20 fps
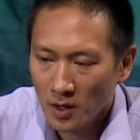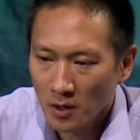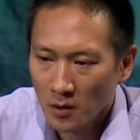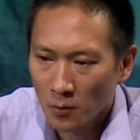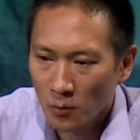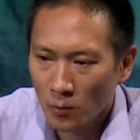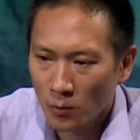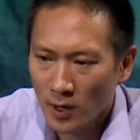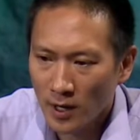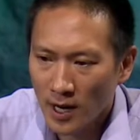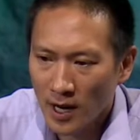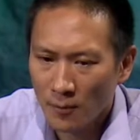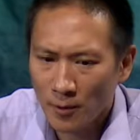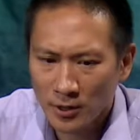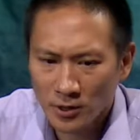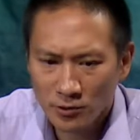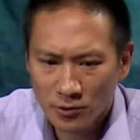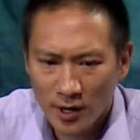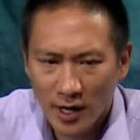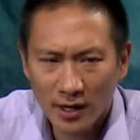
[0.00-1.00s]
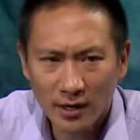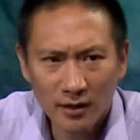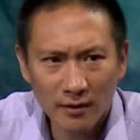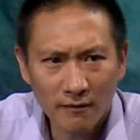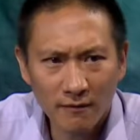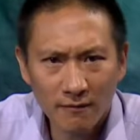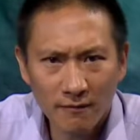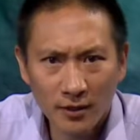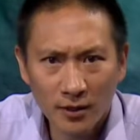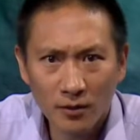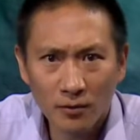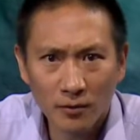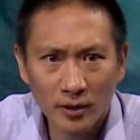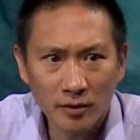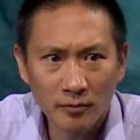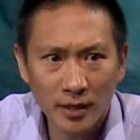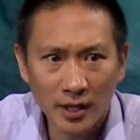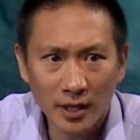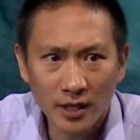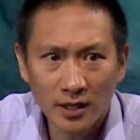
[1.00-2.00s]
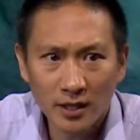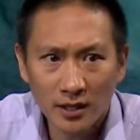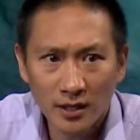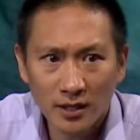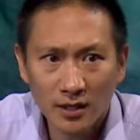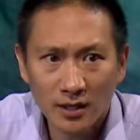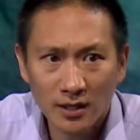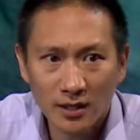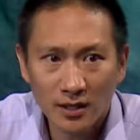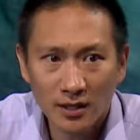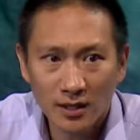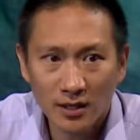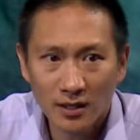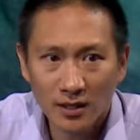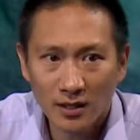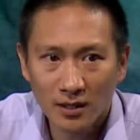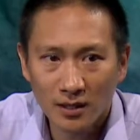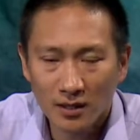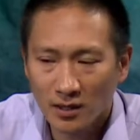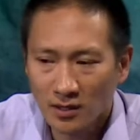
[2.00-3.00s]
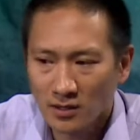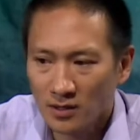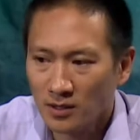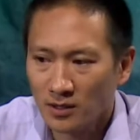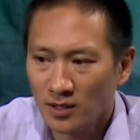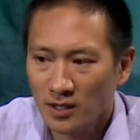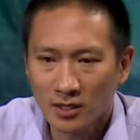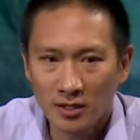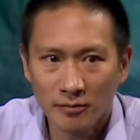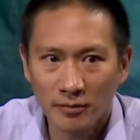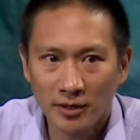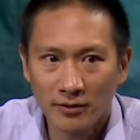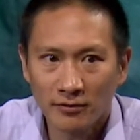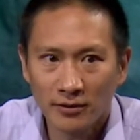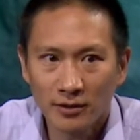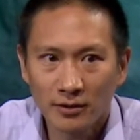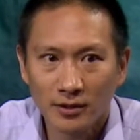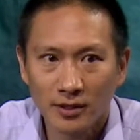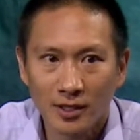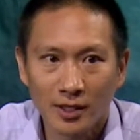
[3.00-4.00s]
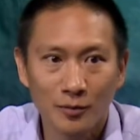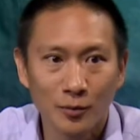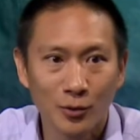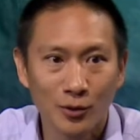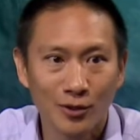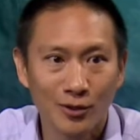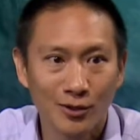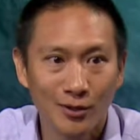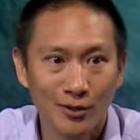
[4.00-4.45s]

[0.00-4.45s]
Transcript: what I was trying to fill with money doesn't need to be filled anymore.